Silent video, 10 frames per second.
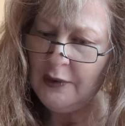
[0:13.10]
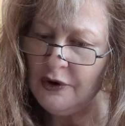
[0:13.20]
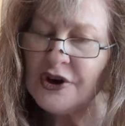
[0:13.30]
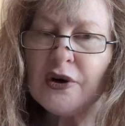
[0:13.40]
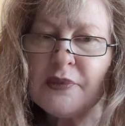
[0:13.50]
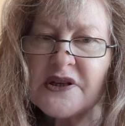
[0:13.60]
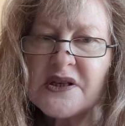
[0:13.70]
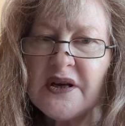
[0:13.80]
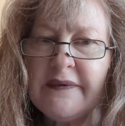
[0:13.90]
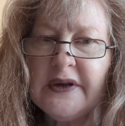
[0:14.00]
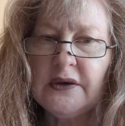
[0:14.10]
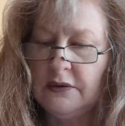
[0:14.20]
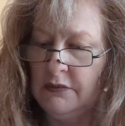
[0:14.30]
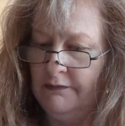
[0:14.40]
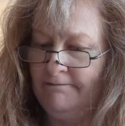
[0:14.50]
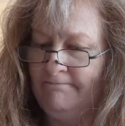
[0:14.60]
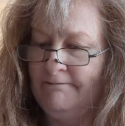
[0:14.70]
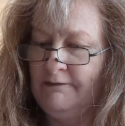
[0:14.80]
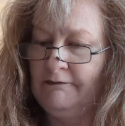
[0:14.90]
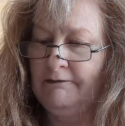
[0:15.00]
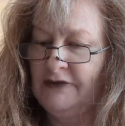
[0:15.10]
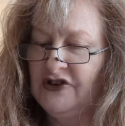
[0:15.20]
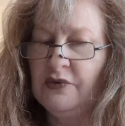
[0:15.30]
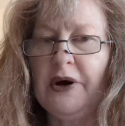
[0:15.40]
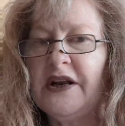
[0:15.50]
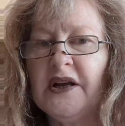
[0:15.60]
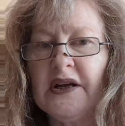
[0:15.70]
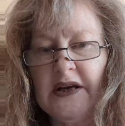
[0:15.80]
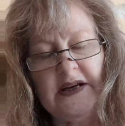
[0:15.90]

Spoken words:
I woke up at 7, sweaty and